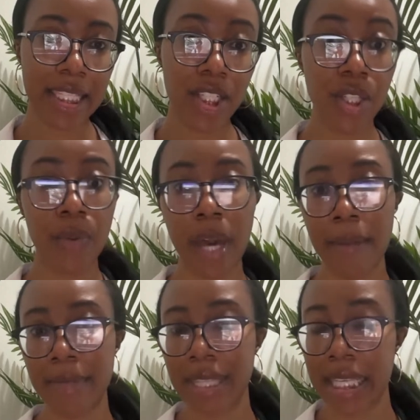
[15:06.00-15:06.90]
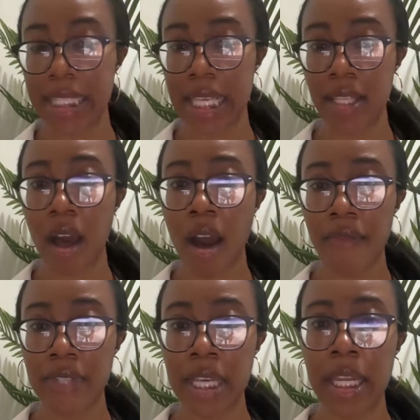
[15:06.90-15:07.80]
Do you come to these things
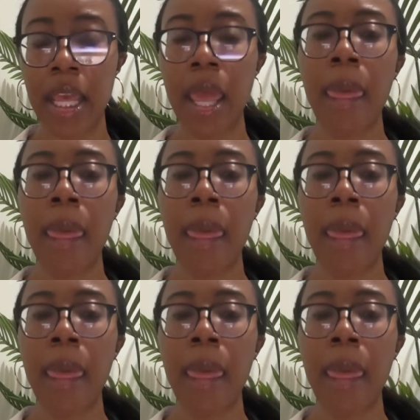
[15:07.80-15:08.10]
often?